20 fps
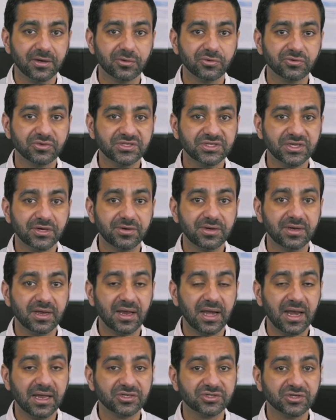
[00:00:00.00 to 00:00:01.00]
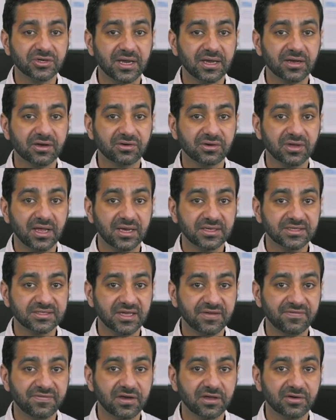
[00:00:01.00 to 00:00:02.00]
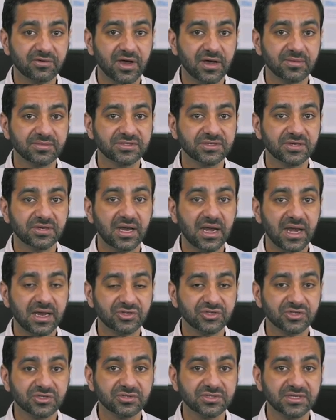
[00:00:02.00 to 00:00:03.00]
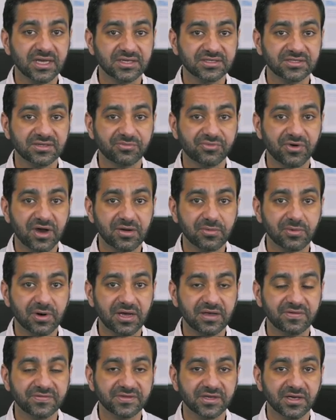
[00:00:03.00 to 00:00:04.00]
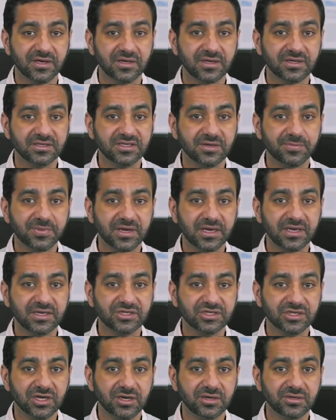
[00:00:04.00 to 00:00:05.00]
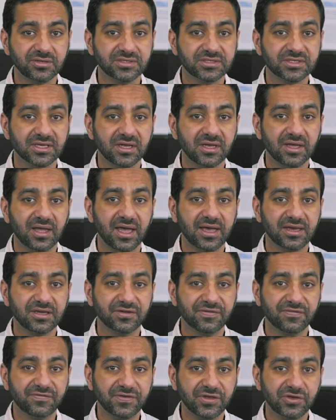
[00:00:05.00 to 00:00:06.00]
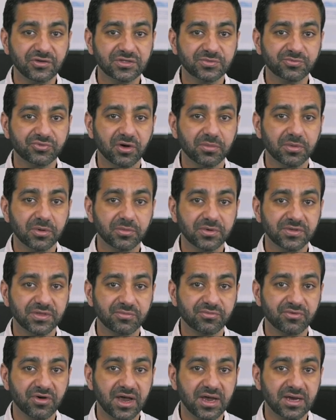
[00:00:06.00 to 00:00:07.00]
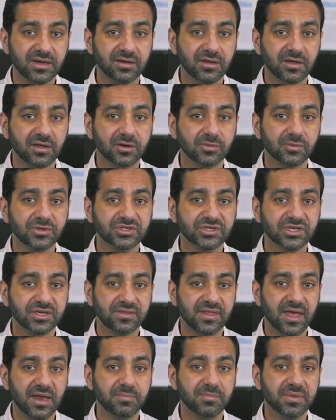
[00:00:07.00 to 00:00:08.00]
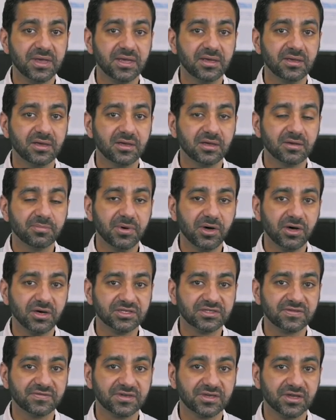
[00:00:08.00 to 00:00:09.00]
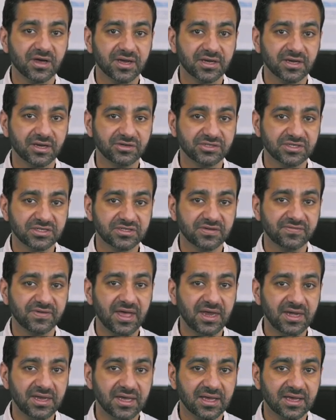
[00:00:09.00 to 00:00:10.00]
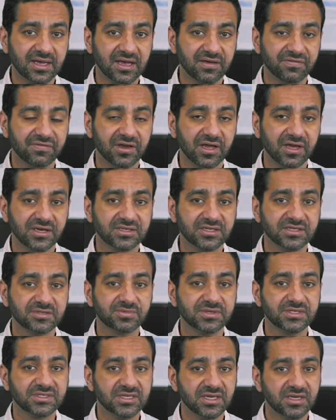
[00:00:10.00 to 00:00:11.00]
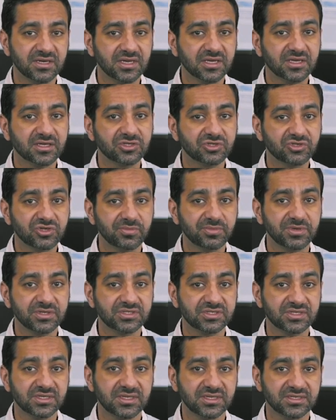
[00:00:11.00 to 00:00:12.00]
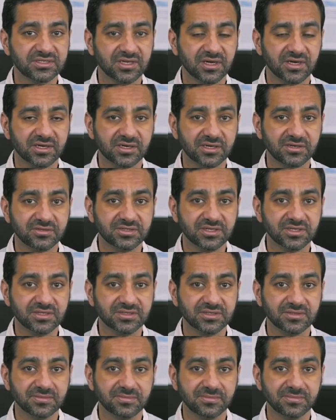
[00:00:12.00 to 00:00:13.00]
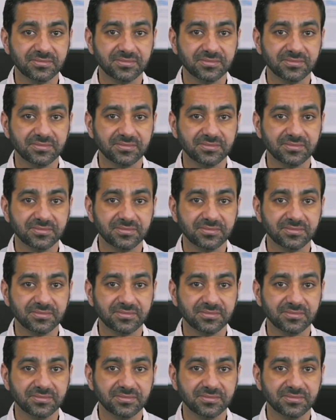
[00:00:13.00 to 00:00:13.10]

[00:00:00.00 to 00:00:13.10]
Also an electroencephalogram, so an electrical test of brain waves, typically shows a diffuse problem with the brain, which can then be part of the diagnosis of any encephalitis, but certainly contributes to this diagnosis.